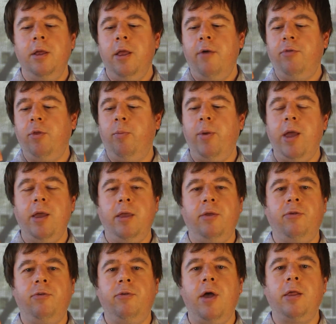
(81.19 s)
If the bank is
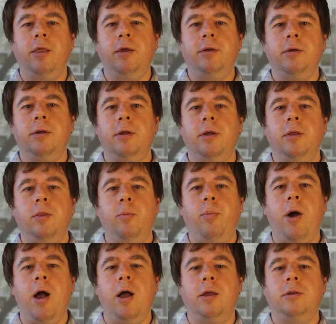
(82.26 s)
selling the
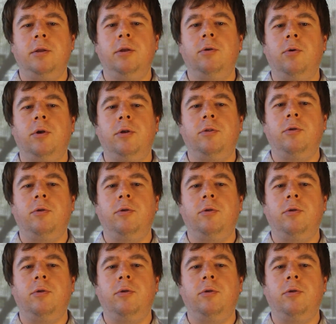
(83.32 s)
bond in order